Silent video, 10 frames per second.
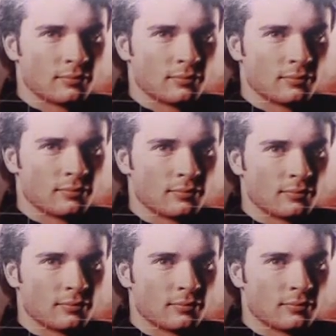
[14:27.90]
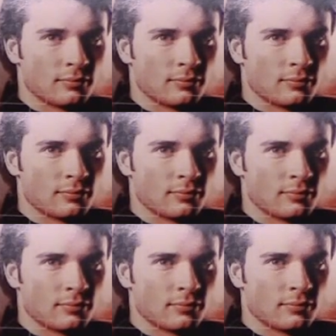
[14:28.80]

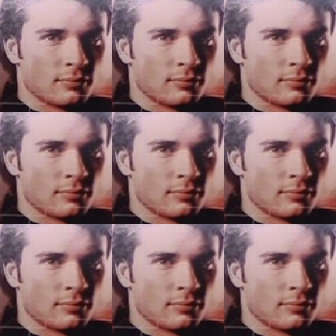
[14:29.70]
[no speech]